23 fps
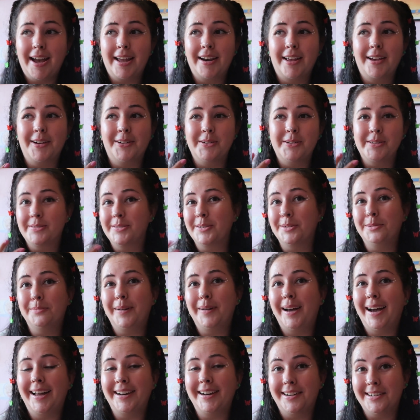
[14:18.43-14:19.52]
and I always feel
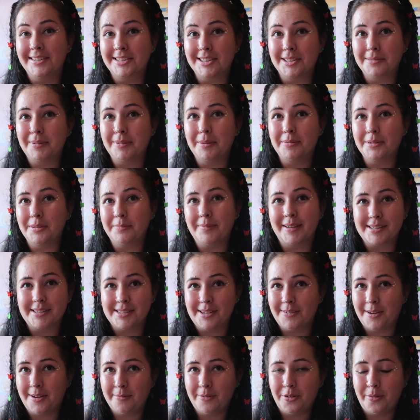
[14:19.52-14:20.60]
bad asking people to pick
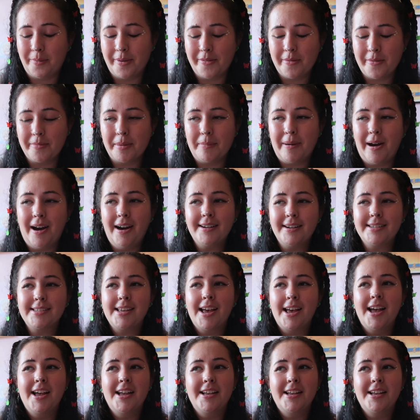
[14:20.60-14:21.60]
stuff up for me from the parks.